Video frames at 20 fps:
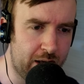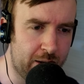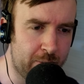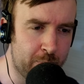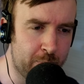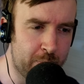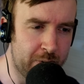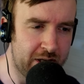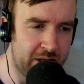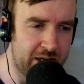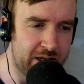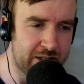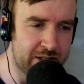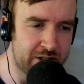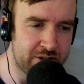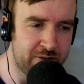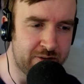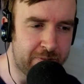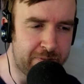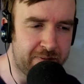But it
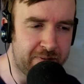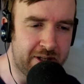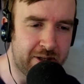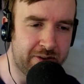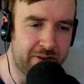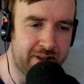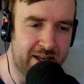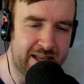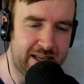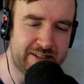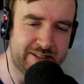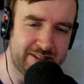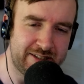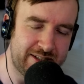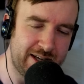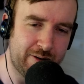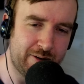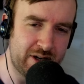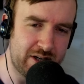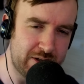doesn't feel
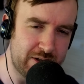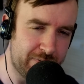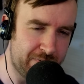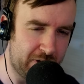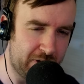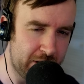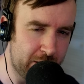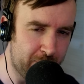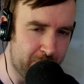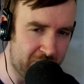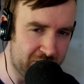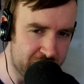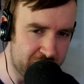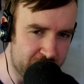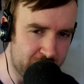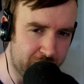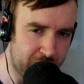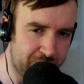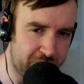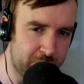necessary to find a bunch
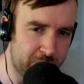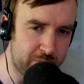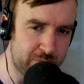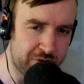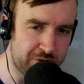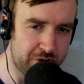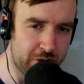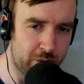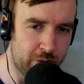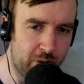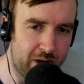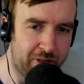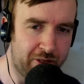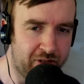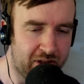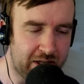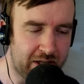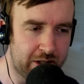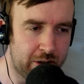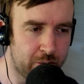of them, so I
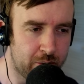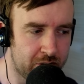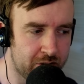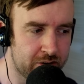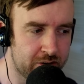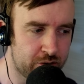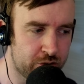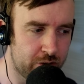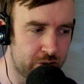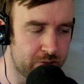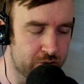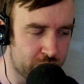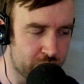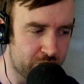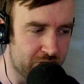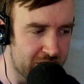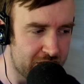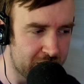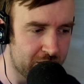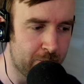think you can sort of
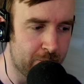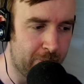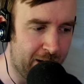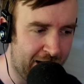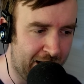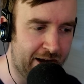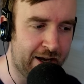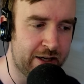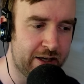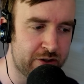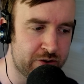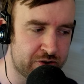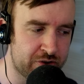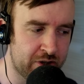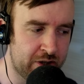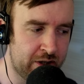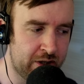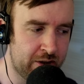treat them as